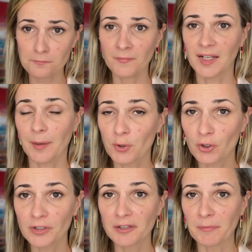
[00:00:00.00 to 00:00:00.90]
and I'm
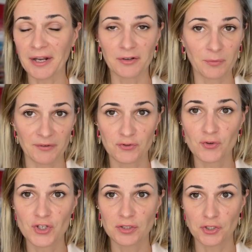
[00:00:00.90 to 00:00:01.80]
currently married, we have 2
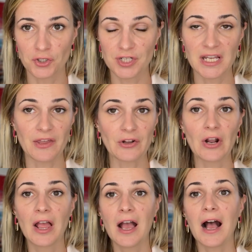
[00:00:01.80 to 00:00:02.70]
children together,
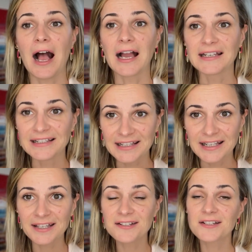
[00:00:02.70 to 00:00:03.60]
I
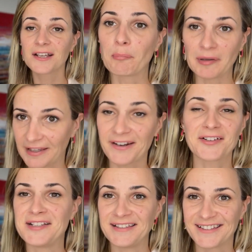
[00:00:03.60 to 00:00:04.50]
need
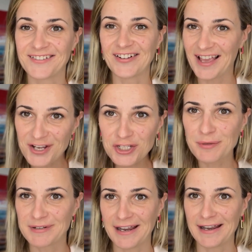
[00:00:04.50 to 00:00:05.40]
polarity in the
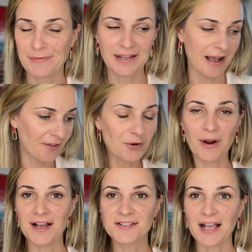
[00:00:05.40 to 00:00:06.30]
relationship dynamic.
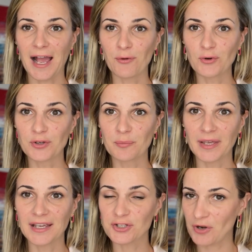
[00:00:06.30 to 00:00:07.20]
Otherwise, I wouldn't
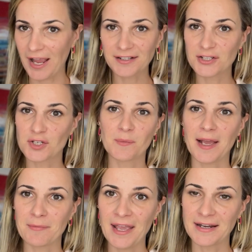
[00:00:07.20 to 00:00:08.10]
be attracted to
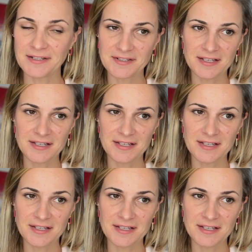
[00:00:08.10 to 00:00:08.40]
my man.